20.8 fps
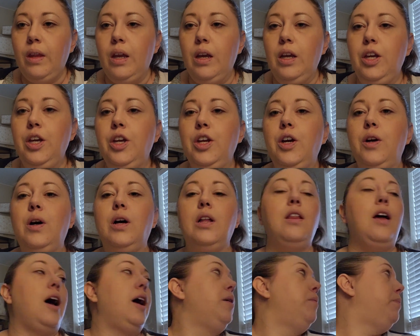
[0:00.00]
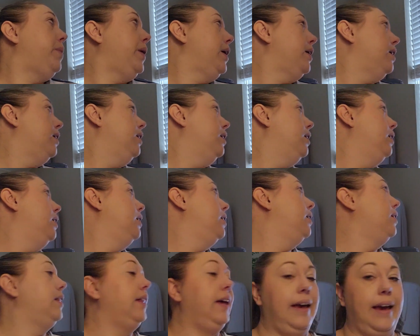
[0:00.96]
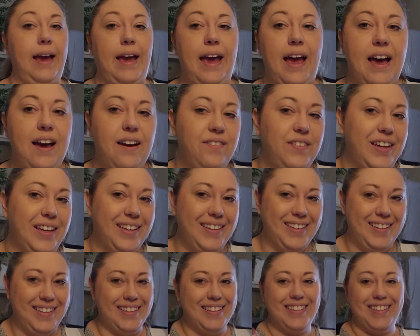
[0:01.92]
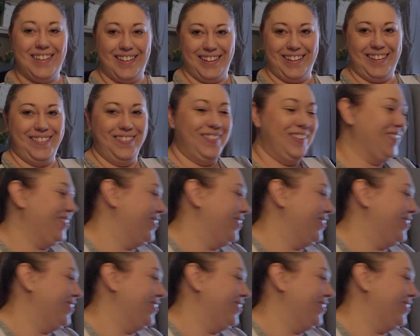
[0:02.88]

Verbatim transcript: you know, a lot, but like I have it. Sorry, one